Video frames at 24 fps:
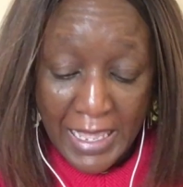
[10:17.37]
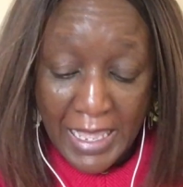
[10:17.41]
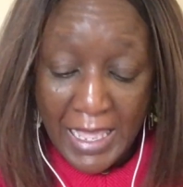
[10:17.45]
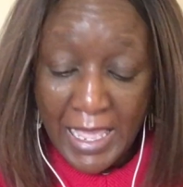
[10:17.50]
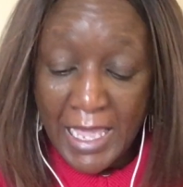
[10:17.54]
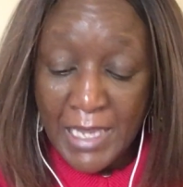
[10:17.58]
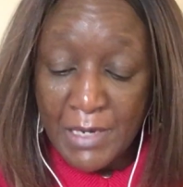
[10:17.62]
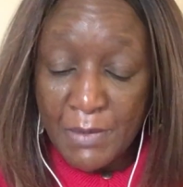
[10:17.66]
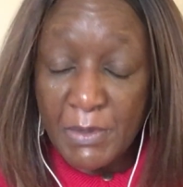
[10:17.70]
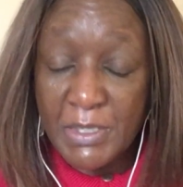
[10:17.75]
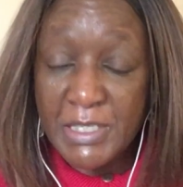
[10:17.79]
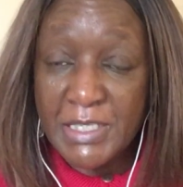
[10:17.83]

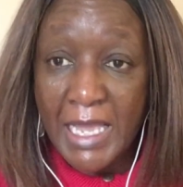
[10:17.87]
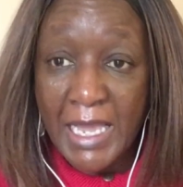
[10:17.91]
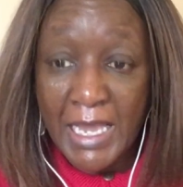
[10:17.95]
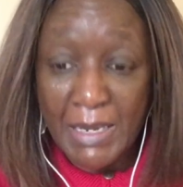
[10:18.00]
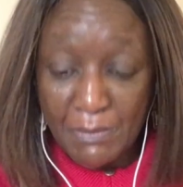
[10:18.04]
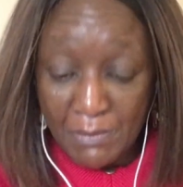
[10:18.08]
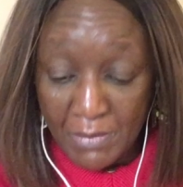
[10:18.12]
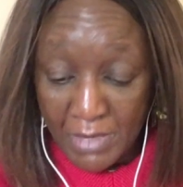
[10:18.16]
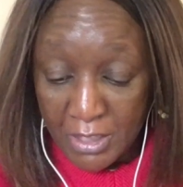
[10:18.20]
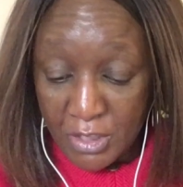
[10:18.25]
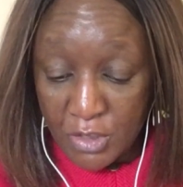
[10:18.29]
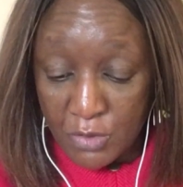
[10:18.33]
and
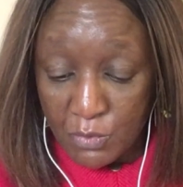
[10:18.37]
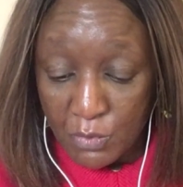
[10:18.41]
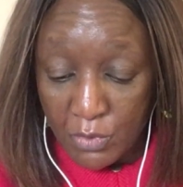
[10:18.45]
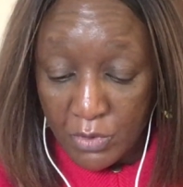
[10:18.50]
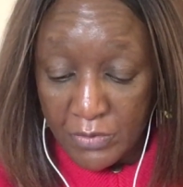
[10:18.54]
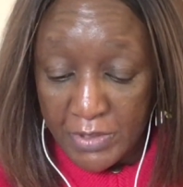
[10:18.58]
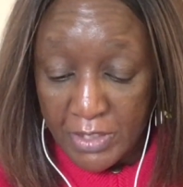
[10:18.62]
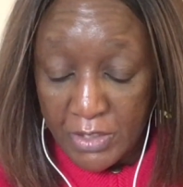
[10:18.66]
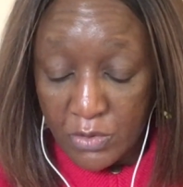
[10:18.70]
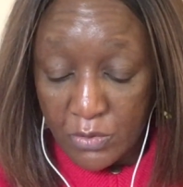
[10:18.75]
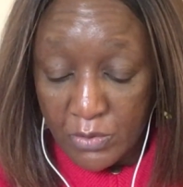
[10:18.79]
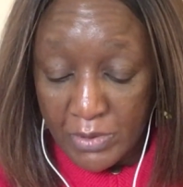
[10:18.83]
much more
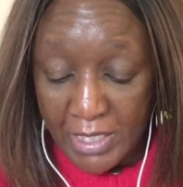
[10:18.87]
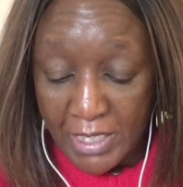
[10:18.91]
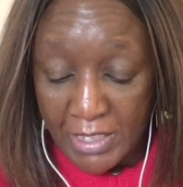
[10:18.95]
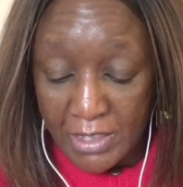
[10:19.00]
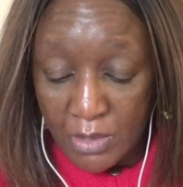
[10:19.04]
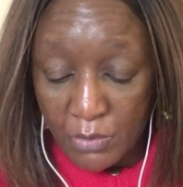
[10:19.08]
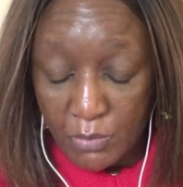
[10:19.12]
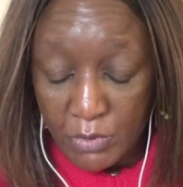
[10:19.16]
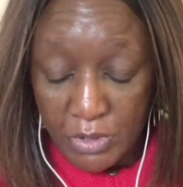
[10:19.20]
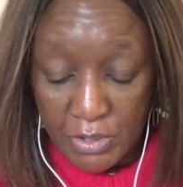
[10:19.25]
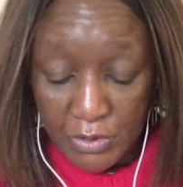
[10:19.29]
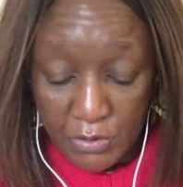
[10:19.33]
than
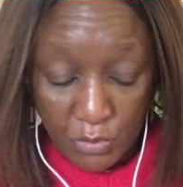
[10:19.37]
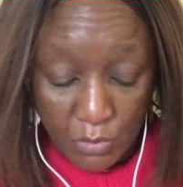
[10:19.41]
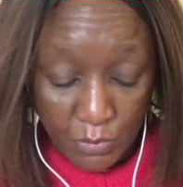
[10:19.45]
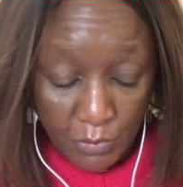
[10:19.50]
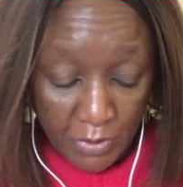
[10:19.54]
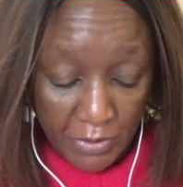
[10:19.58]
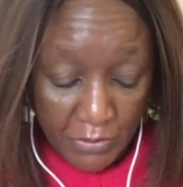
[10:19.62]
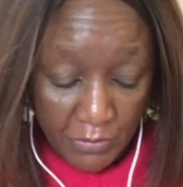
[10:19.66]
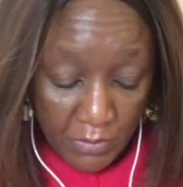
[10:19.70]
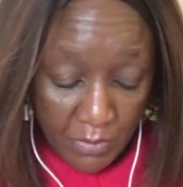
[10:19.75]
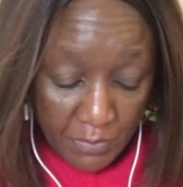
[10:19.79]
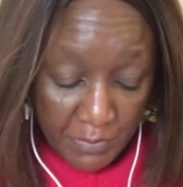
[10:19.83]
Uganda, which is
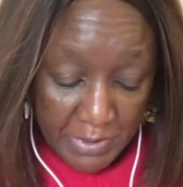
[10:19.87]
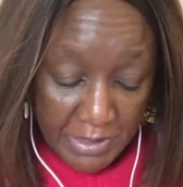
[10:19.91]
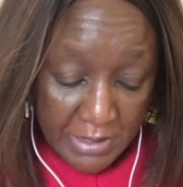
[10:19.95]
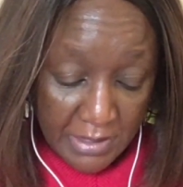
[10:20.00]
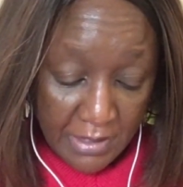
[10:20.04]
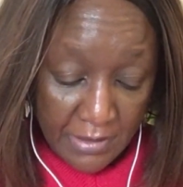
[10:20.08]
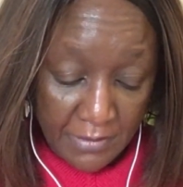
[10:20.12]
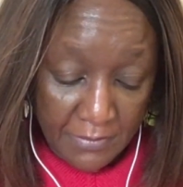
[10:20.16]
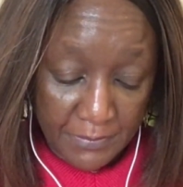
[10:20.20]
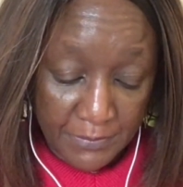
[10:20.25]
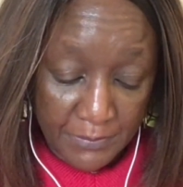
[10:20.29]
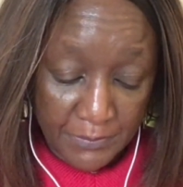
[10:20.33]
2.3%,